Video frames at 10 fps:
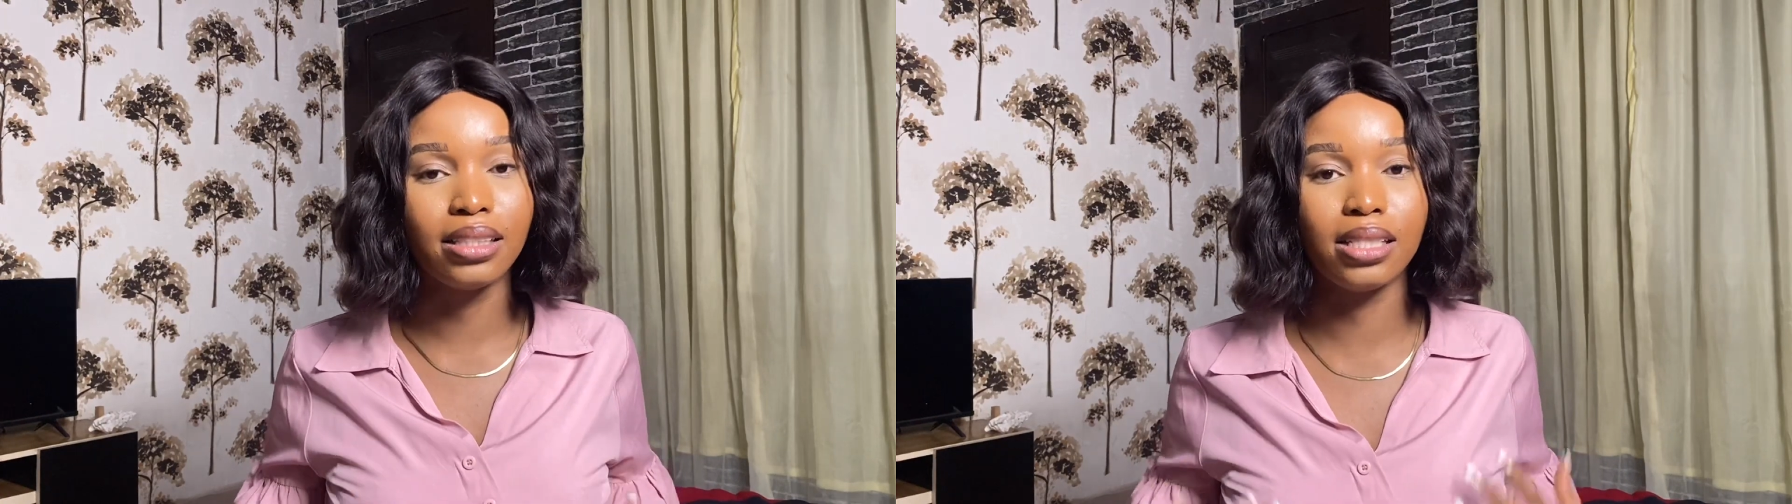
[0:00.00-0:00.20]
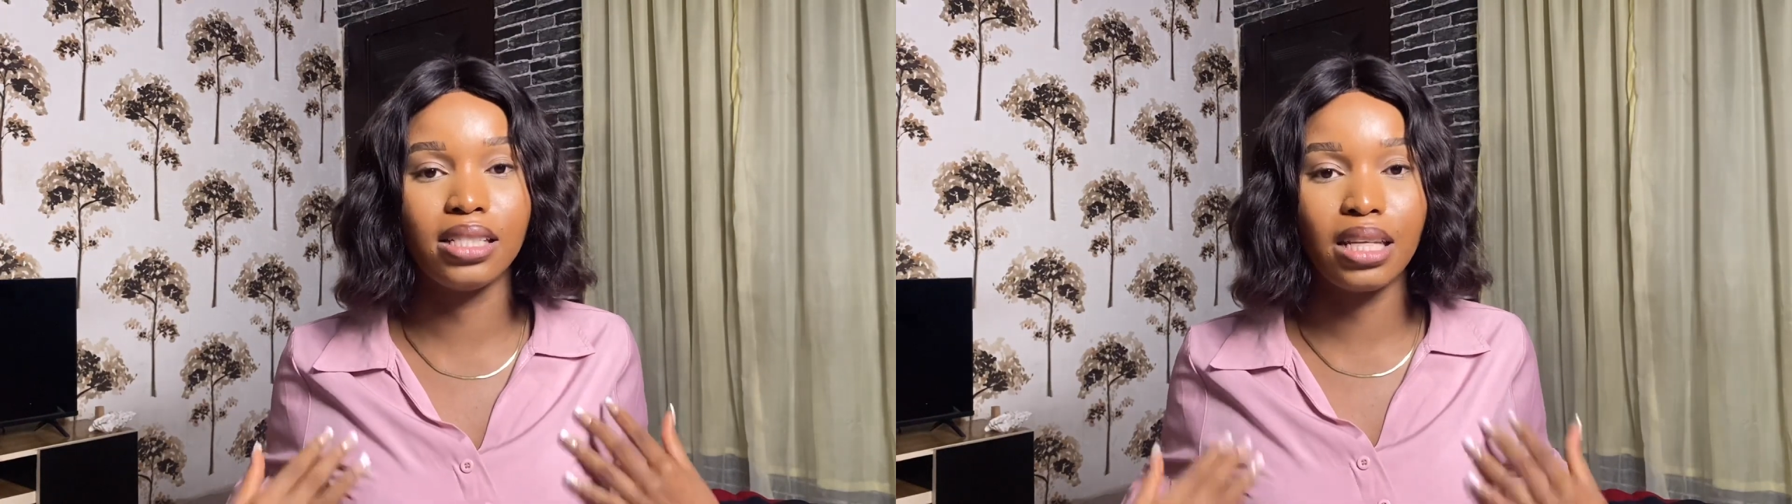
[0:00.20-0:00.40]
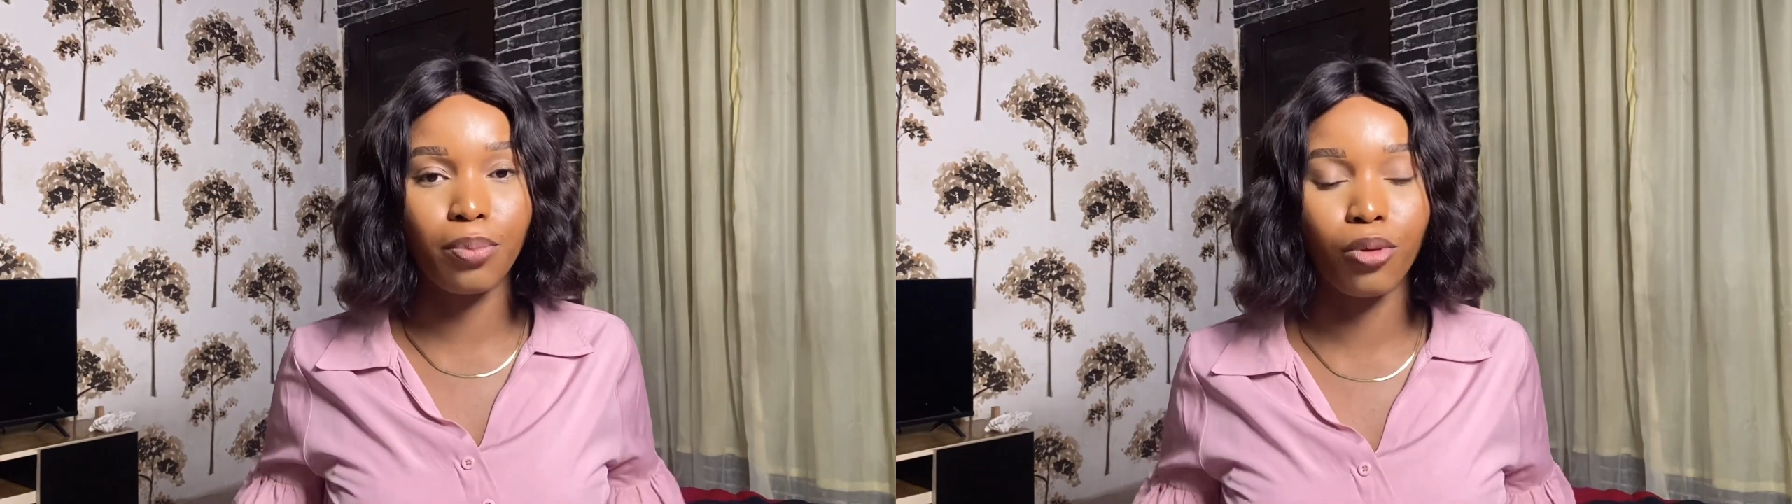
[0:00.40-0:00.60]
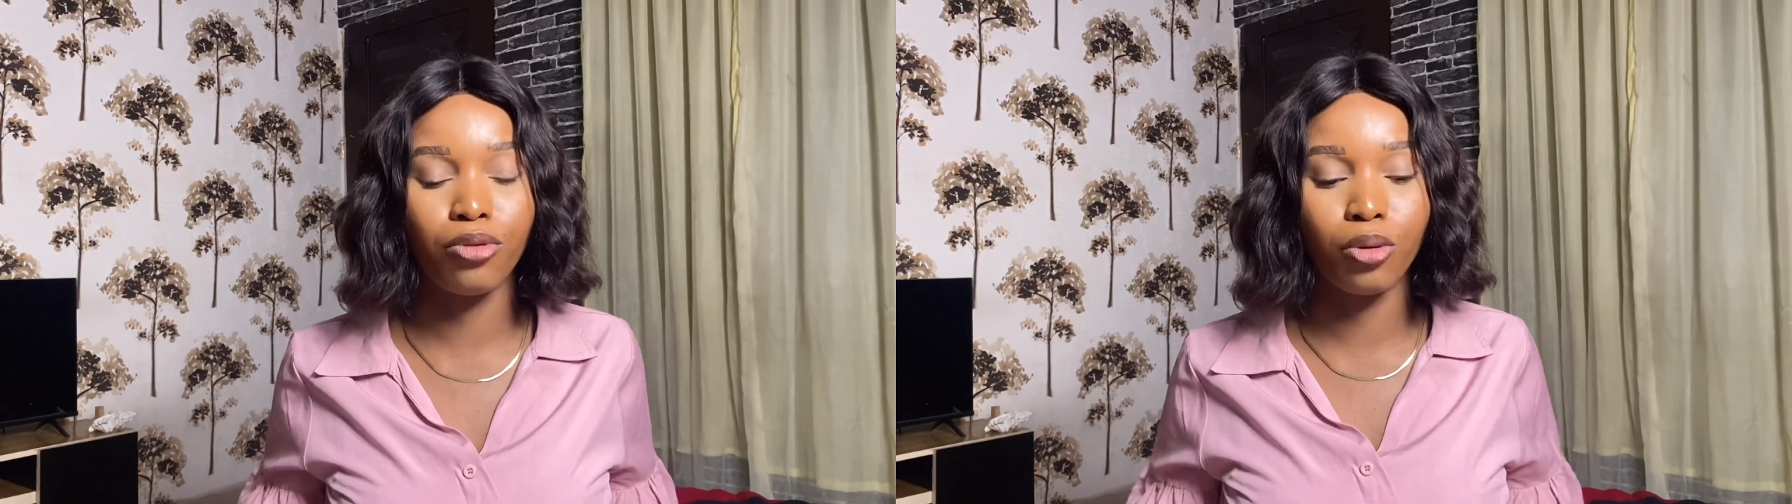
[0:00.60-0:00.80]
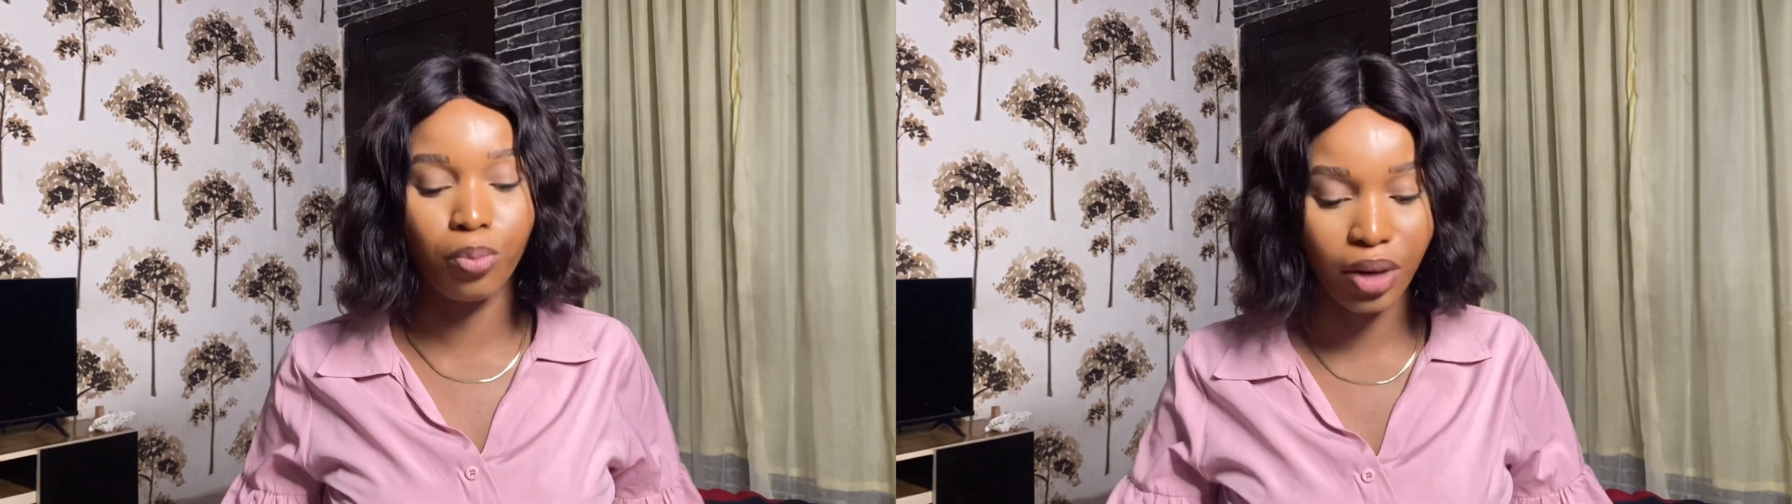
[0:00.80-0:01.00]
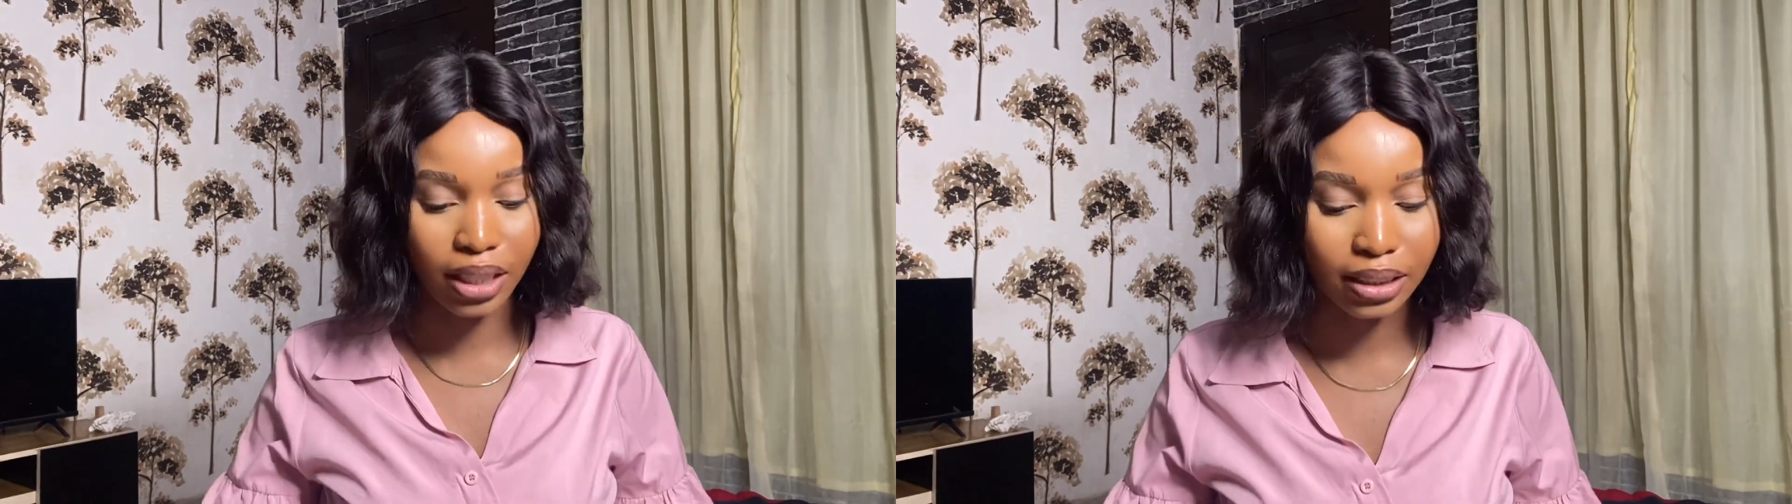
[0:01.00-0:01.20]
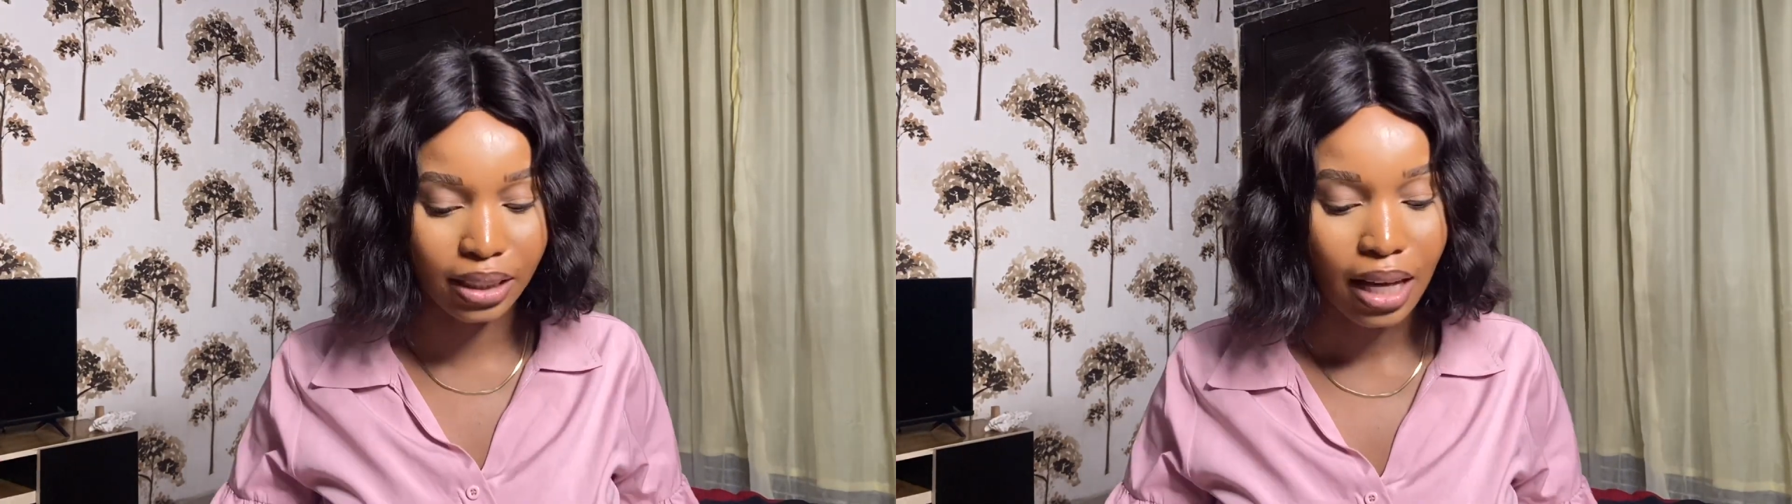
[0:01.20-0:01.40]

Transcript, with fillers: the shape of your breast